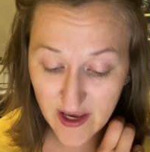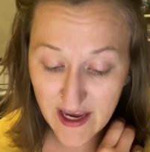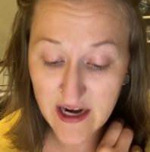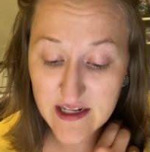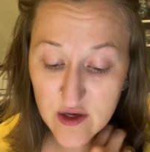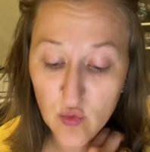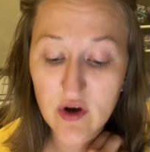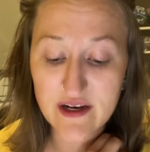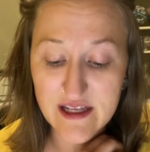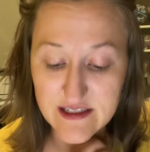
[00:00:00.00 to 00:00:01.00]

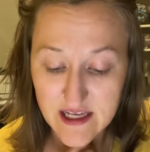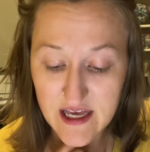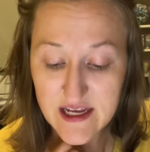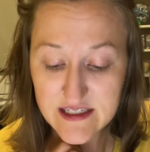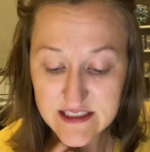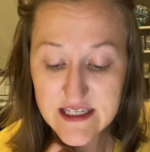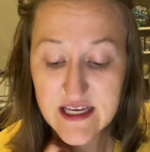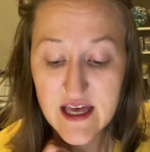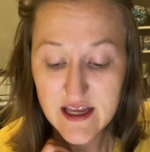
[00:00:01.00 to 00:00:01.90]
81, and 90,